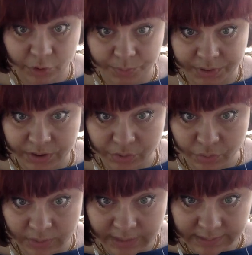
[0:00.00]
and Jupiter is
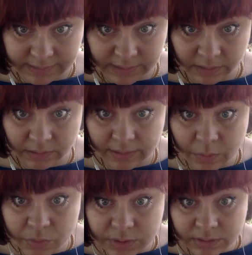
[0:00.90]
ruling their ascendant, they
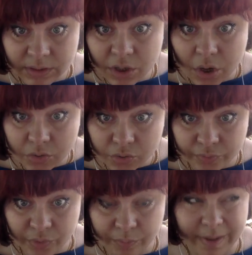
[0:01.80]
will certainly also
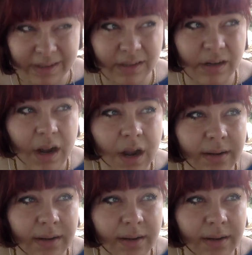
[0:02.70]
feel better.